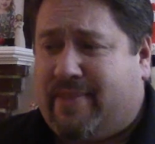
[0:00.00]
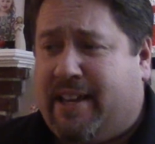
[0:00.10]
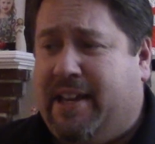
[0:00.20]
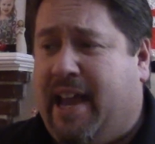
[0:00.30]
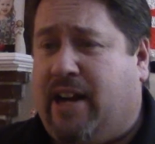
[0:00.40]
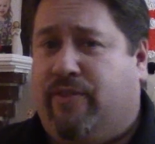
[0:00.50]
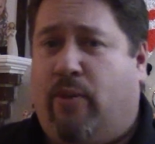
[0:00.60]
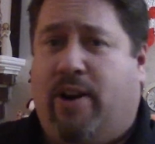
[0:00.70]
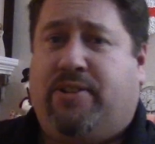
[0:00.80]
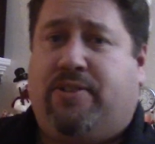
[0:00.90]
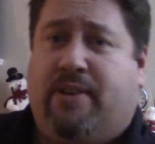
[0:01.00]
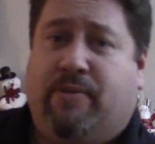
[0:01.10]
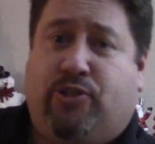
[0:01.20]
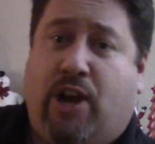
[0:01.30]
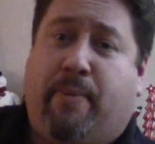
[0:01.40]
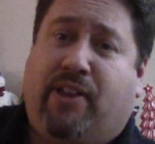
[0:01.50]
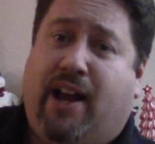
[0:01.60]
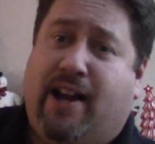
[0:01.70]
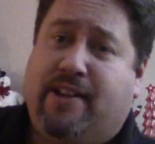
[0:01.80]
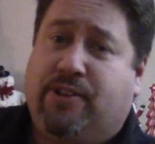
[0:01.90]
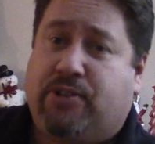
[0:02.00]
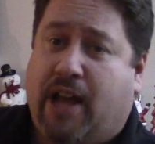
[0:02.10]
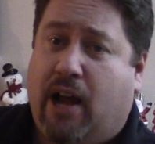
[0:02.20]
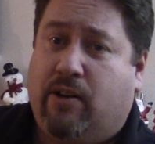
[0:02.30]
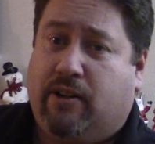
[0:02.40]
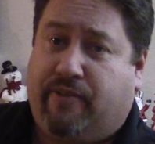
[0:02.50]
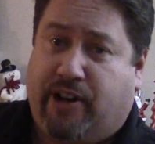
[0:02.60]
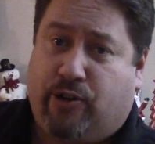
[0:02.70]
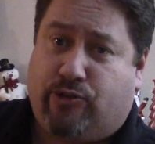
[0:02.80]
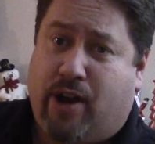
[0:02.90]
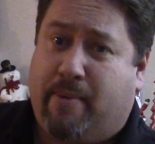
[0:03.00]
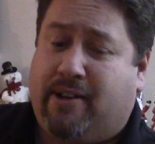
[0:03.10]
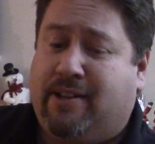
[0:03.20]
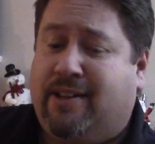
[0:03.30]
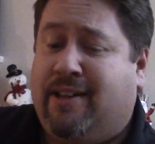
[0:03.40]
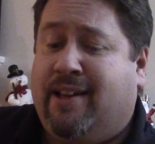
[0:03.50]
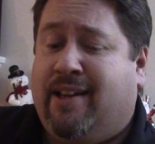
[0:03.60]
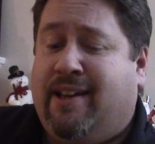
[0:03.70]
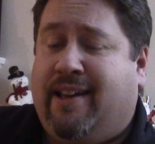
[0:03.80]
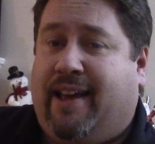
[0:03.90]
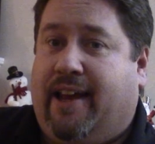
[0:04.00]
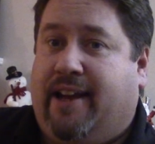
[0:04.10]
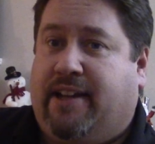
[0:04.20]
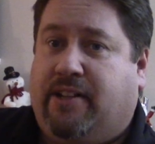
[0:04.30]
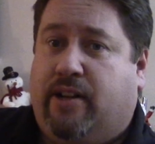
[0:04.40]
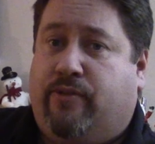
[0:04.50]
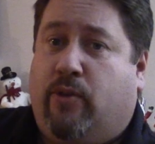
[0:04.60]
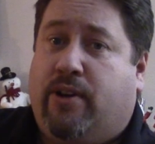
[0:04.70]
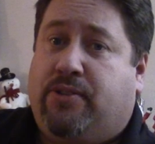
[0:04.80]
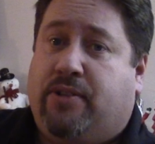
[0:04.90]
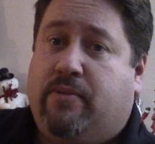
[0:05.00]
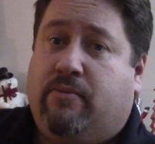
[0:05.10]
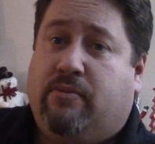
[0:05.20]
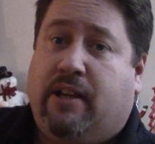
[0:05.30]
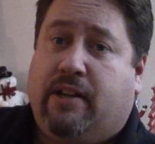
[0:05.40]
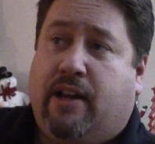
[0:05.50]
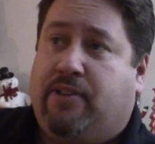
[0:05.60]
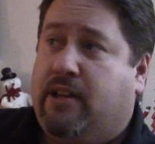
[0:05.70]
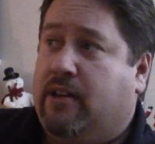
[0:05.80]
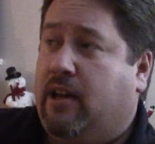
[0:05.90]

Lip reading: he had a voice. He was Jabba the Hutt in the radio drama, and he did a voice in I think